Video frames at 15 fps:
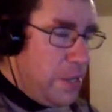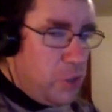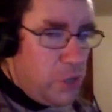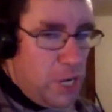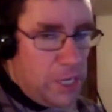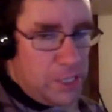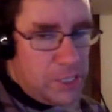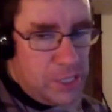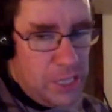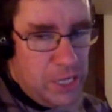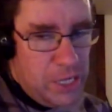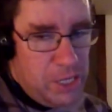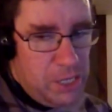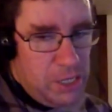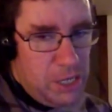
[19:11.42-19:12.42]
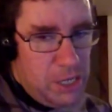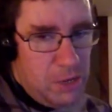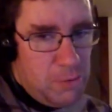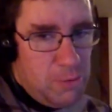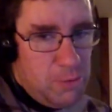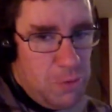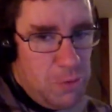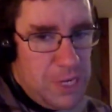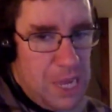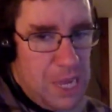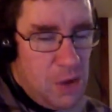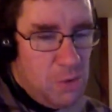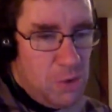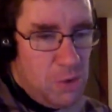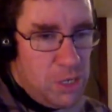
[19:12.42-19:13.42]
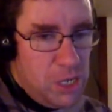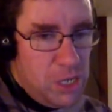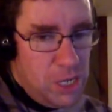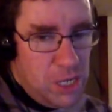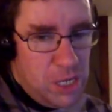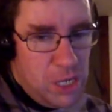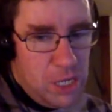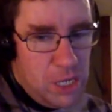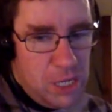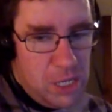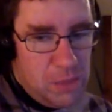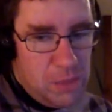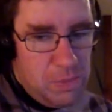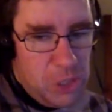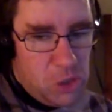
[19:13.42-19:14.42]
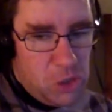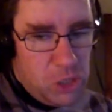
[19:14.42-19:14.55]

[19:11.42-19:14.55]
got to say that Roman Atwood, Mr.